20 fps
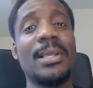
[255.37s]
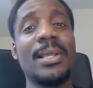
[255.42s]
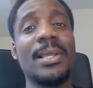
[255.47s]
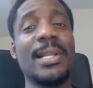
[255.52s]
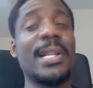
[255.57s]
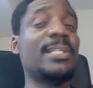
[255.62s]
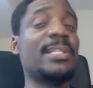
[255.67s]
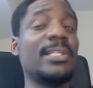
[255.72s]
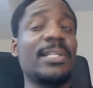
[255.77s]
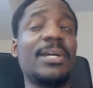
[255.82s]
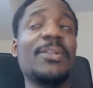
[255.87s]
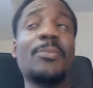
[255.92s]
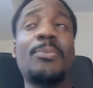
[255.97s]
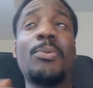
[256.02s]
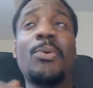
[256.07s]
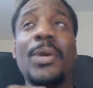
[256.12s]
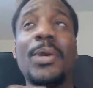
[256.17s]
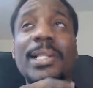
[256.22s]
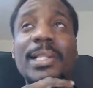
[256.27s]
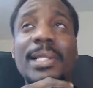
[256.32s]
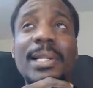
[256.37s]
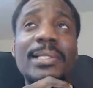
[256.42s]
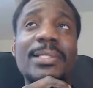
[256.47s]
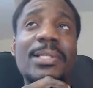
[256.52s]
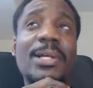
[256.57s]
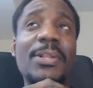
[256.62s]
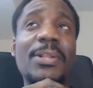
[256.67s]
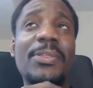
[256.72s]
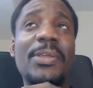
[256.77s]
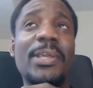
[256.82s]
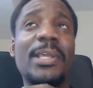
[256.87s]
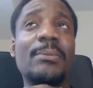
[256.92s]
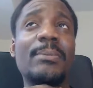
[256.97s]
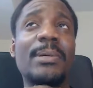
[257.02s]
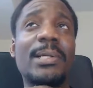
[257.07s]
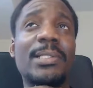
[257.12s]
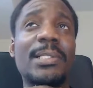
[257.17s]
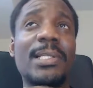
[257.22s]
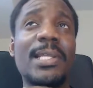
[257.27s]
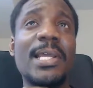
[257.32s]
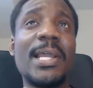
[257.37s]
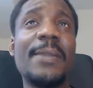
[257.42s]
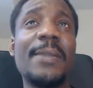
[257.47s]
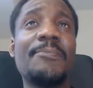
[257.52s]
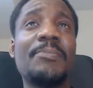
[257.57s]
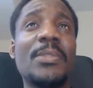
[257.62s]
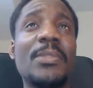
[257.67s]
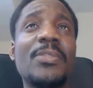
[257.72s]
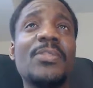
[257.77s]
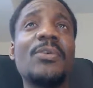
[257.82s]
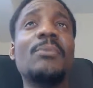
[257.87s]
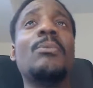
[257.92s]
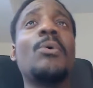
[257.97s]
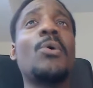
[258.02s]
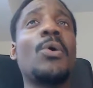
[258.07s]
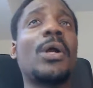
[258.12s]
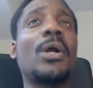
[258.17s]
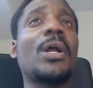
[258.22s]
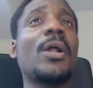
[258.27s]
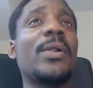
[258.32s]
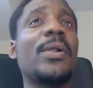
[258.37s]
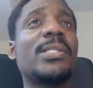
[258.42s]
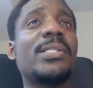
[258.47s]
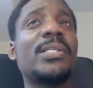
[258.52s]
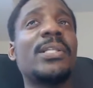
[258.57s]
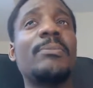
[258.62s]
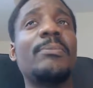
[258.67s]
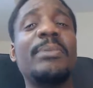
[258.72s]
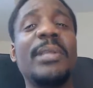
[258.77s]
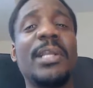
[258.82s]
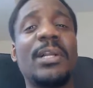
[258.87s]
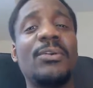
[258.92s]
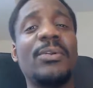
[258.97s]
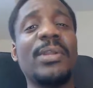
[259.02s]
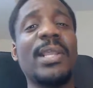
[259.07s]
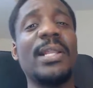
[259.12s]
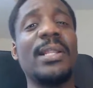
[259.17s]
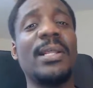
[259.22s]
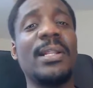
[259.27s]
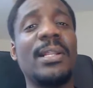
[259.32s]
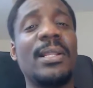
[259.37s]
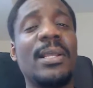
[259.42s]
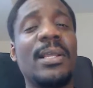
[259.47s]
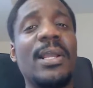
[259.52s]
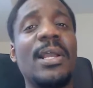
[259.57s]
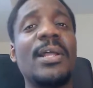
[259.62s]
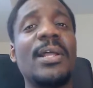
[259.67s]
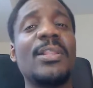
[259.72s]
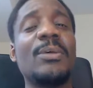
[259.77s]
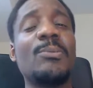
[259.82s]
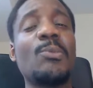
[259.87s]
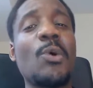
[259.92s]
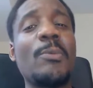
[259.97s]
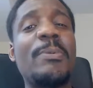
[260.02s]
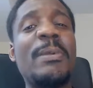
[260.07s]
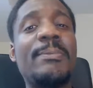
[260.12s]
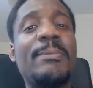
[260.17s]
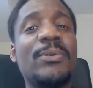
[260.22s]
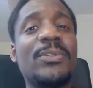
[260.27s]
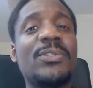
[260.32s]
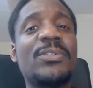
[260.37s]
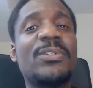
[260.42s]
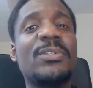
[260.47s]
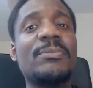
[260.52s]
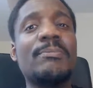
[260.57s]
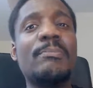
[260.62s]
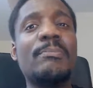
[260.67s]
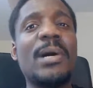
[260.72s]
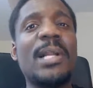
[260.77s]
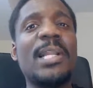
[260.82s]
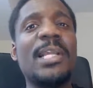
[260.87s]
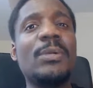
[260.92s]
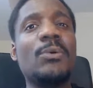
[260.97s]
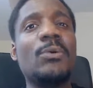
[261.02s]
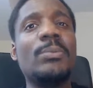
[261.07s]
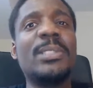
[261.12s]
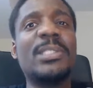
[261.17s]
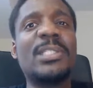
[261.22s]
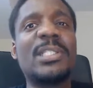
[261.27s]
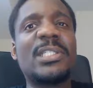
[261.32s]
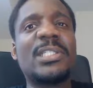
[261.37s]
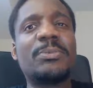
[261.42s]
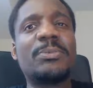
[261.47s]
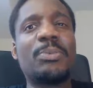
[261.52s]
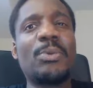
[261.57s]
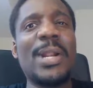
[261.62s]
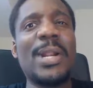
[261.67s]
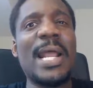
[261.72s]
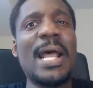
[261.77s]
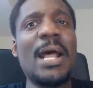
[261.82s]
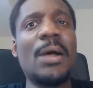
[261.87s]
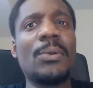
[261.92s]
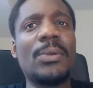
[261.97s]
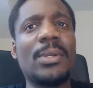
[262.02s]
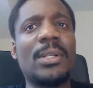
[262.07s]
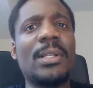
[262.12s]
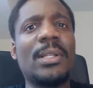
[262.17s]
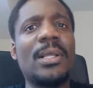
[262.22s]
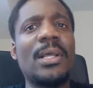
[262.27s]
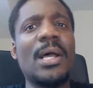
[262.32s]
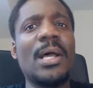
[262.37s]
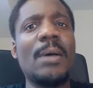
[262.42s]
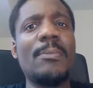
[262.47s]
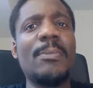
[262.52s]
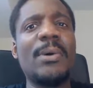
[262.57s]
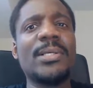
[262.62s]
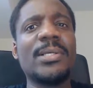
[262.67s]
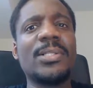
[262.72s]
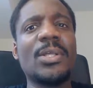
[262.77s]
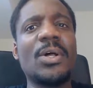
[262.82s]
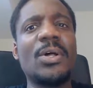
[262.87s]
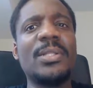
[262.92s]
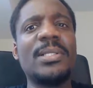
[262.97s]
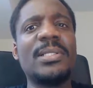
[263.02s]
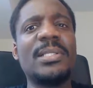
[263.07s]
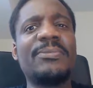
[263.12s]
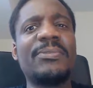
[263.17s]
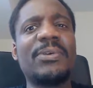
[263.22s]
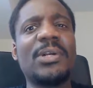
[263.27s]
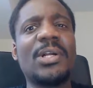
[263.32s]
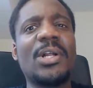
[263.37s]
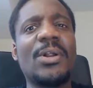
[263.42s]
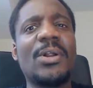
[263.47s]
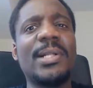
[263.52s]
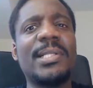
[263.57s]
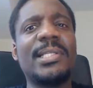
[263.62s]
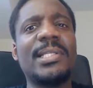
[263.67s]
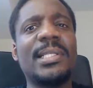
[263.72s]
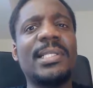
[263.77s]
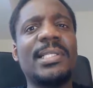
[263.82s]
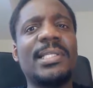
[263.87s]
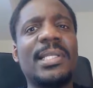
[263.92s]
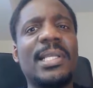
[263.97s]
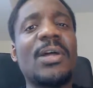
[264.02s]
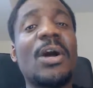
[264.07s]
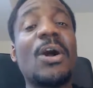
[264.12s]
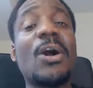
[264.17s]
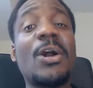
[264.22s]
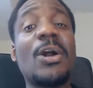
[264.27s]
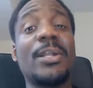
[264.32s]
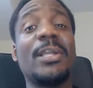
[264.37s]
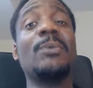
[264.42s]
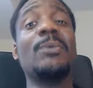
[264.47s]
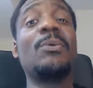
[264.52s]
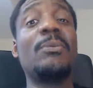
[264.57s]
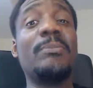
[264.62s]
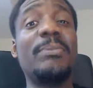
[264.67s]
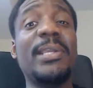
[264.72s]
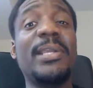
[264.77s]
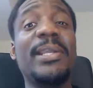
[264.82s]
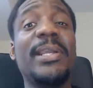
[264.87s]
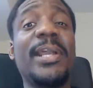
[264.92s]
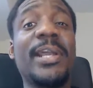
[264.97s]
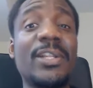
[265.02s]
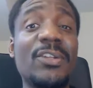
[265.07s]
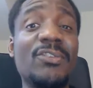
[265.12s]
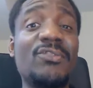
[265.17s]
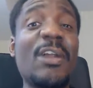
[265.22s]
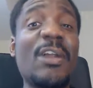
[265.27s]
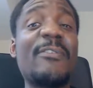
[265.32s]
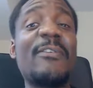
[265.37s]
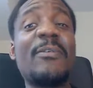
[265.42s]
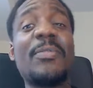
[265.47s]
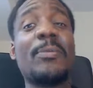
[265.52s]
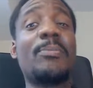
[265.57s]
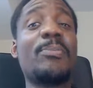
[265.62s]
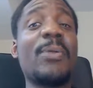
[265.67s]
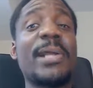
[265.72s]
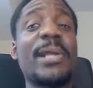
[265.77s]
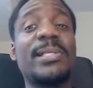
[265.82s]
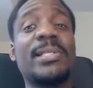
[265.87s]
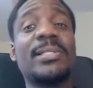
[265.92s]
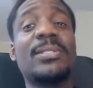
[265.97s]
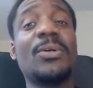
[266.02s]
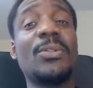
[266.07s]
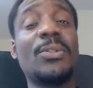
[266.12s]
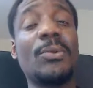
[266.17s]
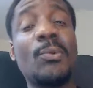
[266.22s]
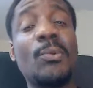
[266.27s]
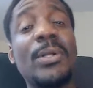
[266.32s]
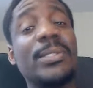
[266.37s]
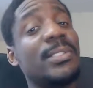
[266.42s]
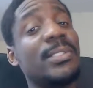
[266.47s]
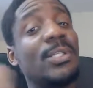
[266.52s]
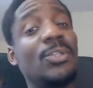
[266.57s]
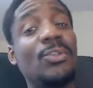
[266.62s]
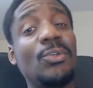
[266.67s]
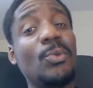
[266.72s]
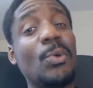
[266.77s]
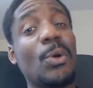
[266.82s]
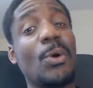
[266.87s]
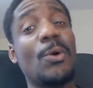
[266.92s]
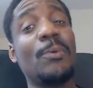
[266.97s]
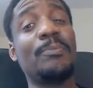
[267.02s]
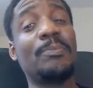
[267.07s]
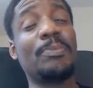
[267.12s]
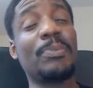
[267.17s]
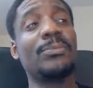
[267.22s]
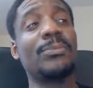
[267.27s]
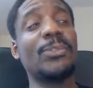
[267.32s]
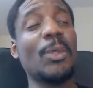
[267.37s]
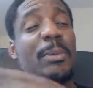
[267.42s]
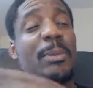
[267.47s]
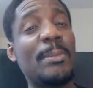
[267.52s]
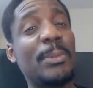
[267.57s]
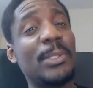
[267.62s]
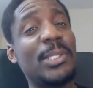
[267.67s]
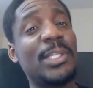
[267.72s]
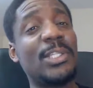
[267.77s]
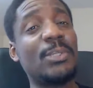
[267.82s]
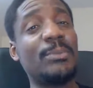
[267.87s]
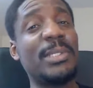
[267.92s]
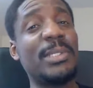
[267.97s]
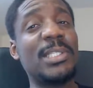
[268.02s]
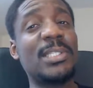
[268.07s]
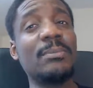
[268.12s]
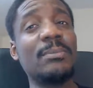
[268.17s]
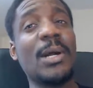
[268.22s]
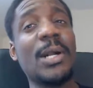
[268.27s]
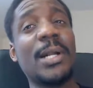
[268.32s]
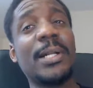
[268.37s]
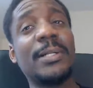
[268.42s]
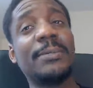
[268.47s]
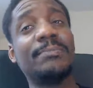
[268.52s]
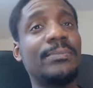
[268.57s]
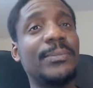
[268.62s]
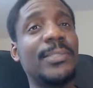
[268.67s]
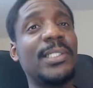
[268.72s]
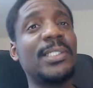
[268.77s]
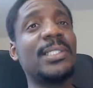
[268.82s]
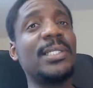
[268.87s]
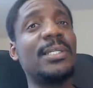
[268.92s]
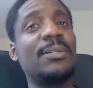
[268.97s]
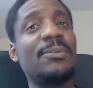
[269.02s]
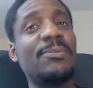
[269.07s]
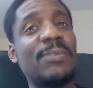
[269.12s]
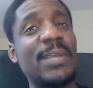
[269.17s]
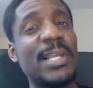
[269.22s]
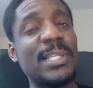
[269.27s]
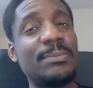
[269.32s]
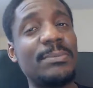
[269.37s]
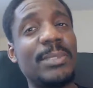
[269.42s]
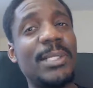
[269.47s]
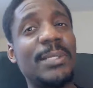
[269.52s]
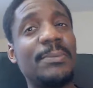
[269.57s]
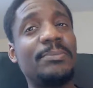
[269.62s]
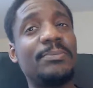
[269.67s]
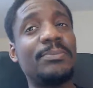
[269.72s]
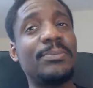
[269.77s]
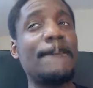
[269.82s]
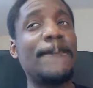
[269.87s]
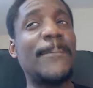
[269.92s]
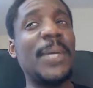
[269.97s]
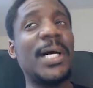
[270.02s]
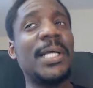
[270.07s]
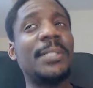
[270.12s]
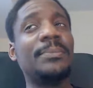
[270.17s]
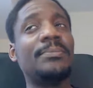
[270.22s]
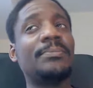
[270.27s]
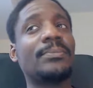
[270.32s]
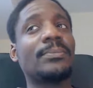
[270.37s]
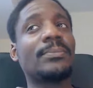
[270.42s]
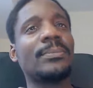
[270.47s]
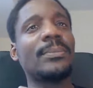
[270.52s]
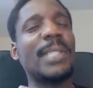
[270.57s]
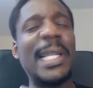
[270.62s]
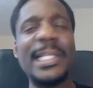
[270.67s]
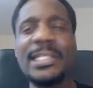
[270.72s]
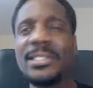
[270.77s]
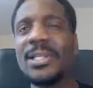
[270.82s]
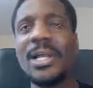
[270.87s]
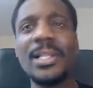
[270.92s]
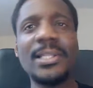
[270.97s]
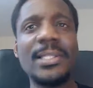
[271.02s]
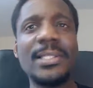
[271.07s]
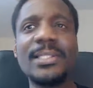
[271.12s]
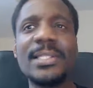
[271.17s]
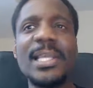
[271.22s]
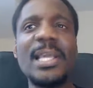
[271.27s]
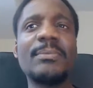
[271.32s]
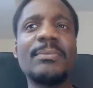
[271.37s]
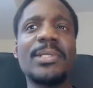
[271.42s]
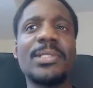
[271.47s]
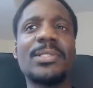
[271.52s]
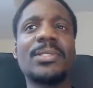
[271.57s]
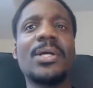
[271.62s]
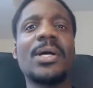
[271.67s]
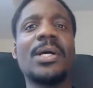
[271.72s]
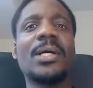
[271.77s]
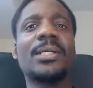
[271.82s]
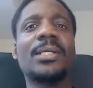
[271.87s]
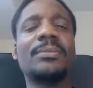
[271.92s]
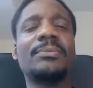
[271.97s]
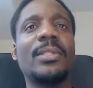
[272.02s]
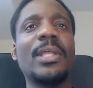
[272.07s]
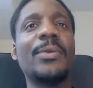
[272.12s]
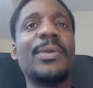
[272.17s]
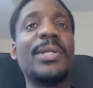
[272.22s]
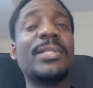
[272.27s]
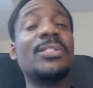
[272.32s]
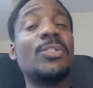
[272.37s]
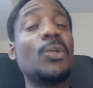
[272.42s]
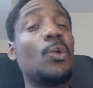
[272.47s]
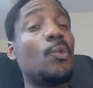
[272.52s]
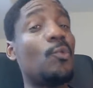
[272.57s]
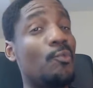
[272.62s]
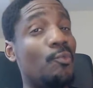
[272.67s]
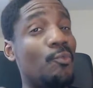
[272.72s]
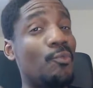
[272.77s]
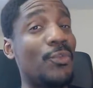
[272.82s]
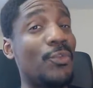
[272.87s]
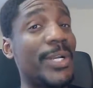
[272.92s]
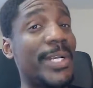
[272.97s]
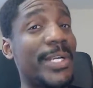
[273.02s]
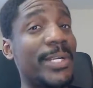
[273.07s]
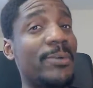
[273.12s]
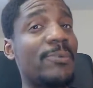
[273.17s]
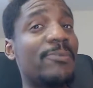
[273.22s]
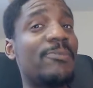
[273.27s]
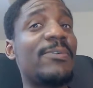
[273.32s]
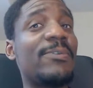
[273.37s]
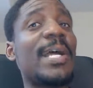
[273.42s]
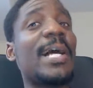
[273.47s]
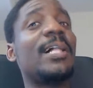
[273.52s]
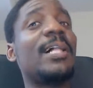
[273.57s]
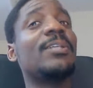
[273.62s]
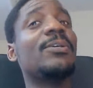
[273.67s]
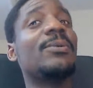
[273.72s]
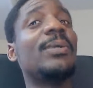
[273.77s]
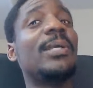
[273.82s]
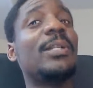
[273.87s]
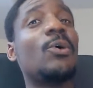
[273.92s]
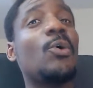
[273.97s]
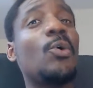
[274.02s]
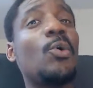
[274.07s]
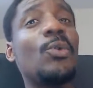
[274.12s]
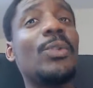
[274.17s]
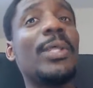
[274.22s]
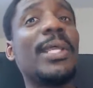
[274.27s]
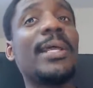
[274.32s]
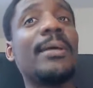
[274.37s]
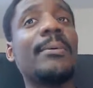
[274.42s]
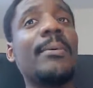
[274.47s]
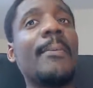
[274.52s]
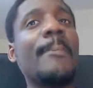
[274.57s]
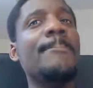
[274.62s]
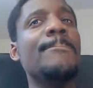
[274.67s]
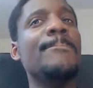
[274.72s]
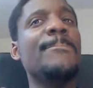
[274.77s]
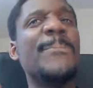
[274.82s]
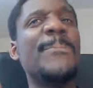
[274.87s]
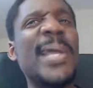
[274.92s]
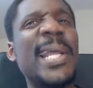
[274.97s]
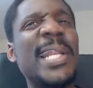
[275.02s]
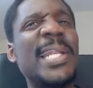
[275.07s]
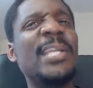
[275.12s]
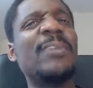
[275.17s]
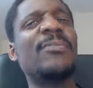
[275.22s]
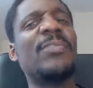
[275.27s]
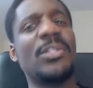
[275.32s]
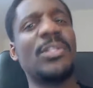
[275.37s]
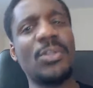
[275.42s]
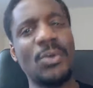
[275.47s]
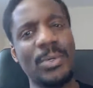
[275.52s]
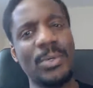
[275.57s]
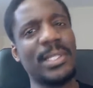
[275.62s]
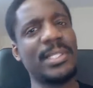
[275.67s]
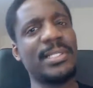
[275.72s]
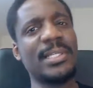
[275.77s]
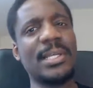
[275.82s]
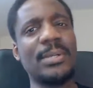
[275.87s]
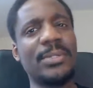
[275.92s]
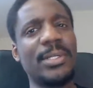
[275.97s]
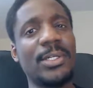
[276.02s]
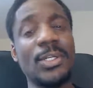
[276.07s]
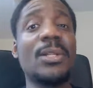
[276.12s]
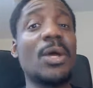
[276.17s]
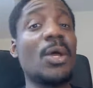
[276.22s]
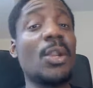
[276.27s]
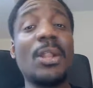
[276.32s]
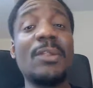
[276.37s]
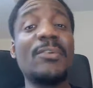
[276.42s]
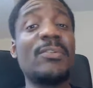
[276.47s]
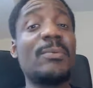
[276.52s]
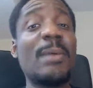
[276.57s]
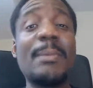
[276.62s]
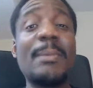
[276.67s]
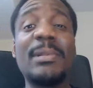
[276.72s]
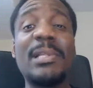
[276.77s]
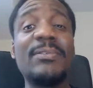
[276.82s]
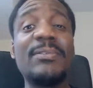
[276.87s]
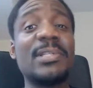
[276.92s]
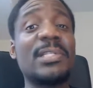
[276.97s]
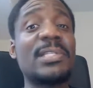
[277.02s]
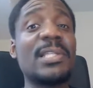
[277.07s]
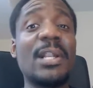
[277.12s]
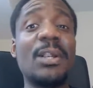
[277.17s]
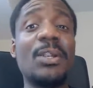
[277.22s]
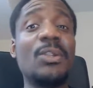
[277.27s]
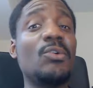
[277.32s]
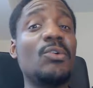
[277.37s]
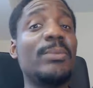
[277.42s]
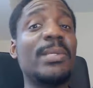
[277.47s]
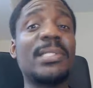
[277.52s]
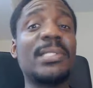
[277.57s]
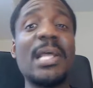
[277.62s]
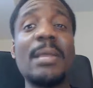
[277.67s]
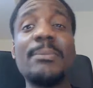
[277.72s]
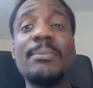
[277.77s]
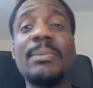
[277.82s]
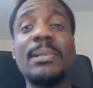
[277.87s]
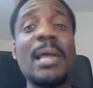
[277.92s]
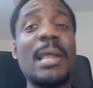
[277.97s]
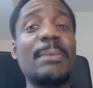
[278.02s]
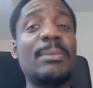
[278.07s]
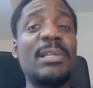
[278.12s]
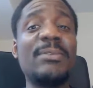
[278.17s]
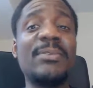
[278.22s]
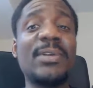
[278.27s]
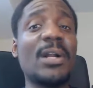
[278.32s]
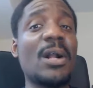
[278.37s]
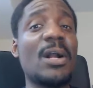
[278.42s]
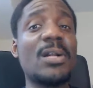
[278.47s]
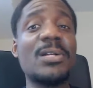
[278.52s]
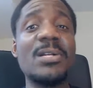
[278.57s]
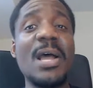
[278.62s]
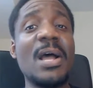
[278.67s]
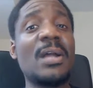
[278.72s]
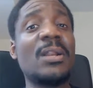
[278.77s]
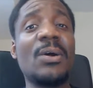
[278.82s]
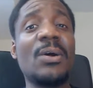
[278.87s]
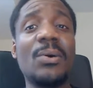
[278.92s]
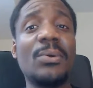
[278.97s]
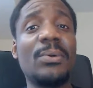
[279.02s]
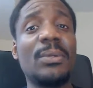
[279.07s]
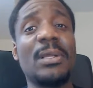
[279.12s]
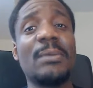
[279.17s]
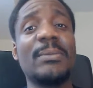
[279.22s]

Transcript: And that's another point that I started thinking about today. The more currency that are being created, the more people's money will be spread out amongst all these different currencies. The harder it would be to drive up the prices on the ones that you own. So people need to be smart. This is an investment, but it's not the same as stock. There is no real value in holding many of the tokens out there. Not all of them. I believe in Stellar Lumens. I believe in Cardano.